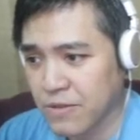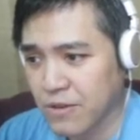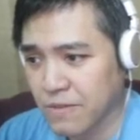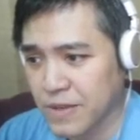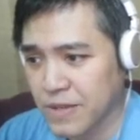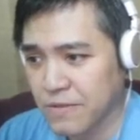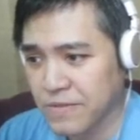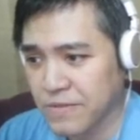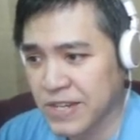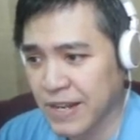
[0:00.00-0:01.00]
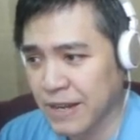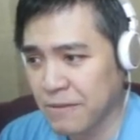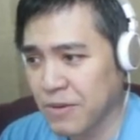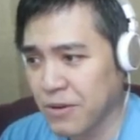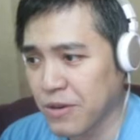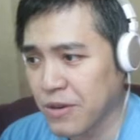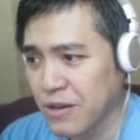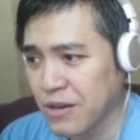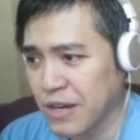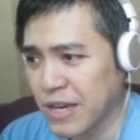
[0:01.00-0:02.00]
Trophies of shell and bone.
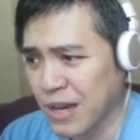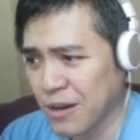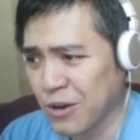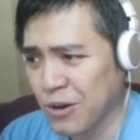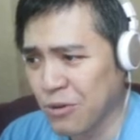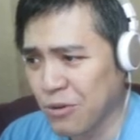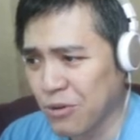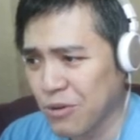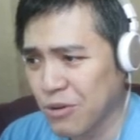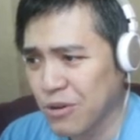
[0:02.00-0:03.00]
Ew!